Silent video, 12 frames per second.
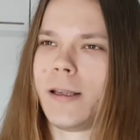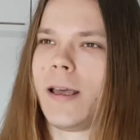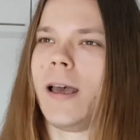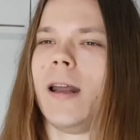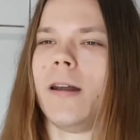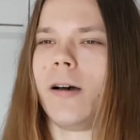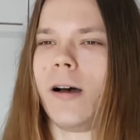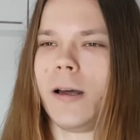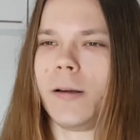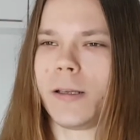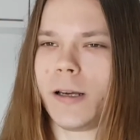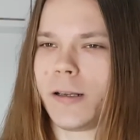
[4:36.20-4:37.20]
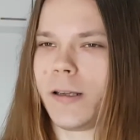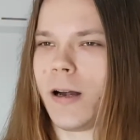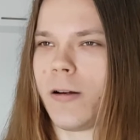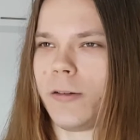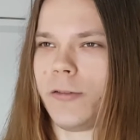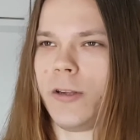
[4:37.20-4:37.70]
And I can
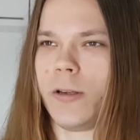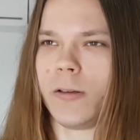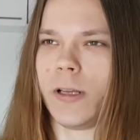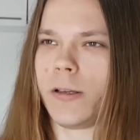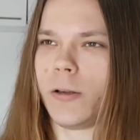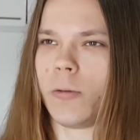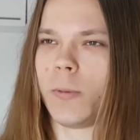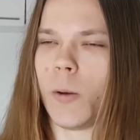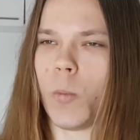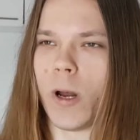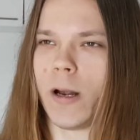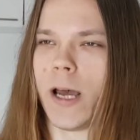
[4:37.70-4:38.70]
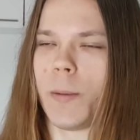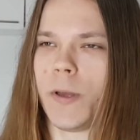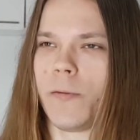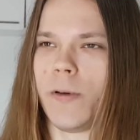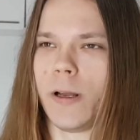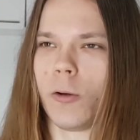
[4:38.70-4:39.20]
guarantee you that you'll be one happy
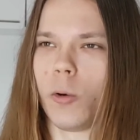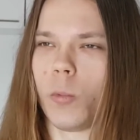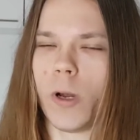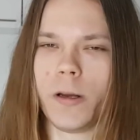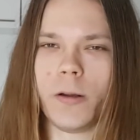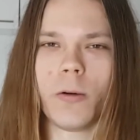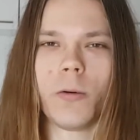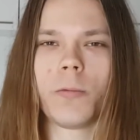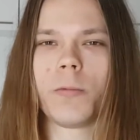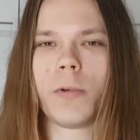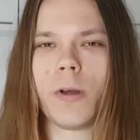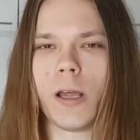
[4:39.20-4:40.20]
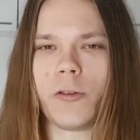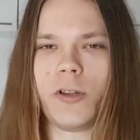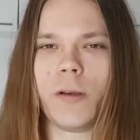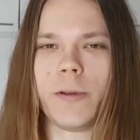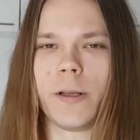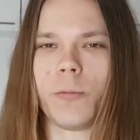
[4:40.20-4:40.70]
fellow when you
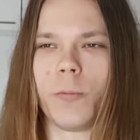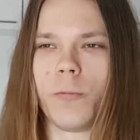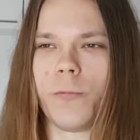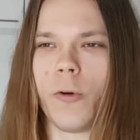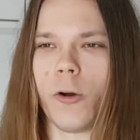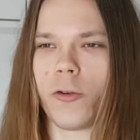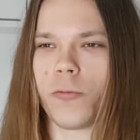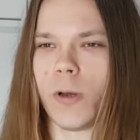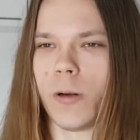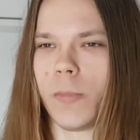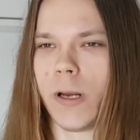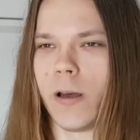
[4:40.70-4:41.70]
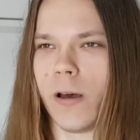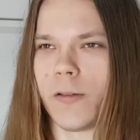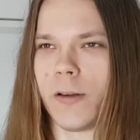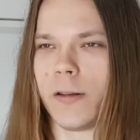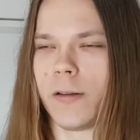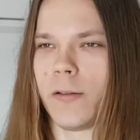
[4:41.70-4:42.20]
achieve that first one,
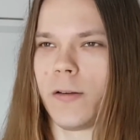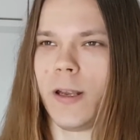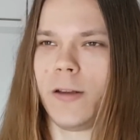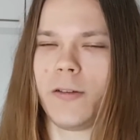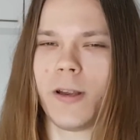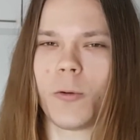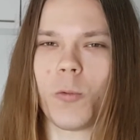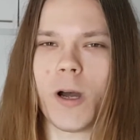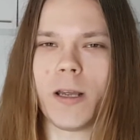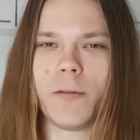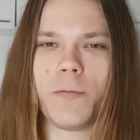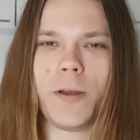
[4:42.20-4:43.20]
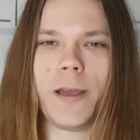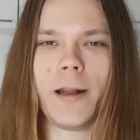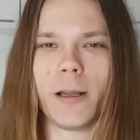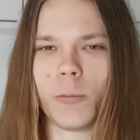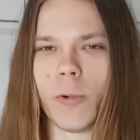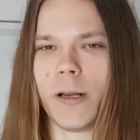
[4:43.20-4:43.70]
because it's quite a
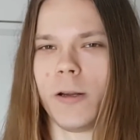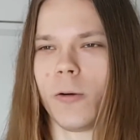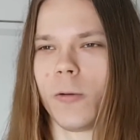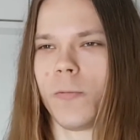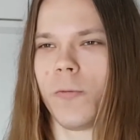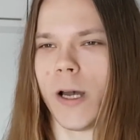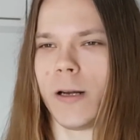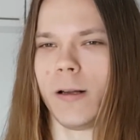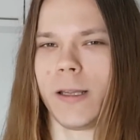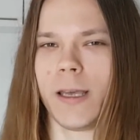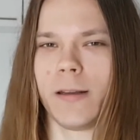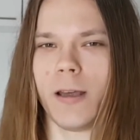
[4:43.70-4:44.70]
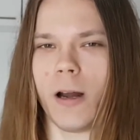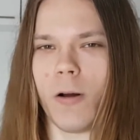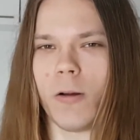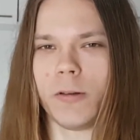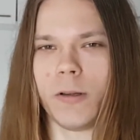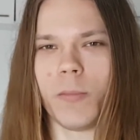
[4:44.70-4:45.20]
feeling when you finally get
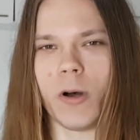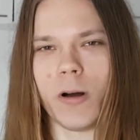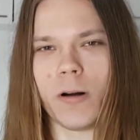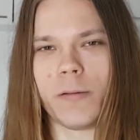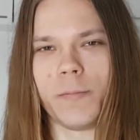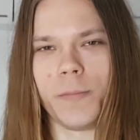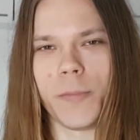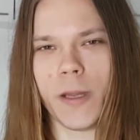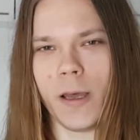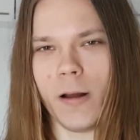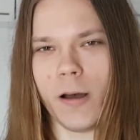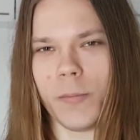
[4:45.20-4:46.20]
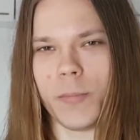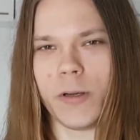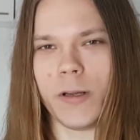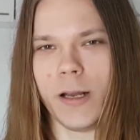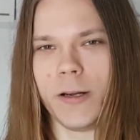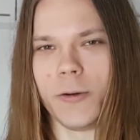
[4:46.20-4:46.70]
around the bar and up
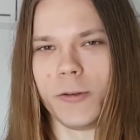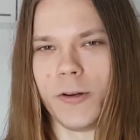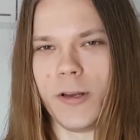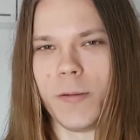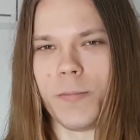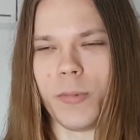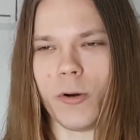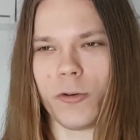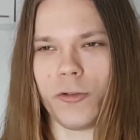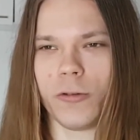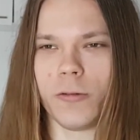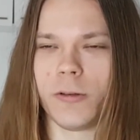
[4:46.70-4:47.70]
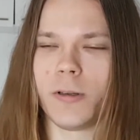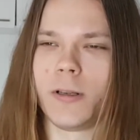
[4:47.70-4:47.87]
and do the dip portion.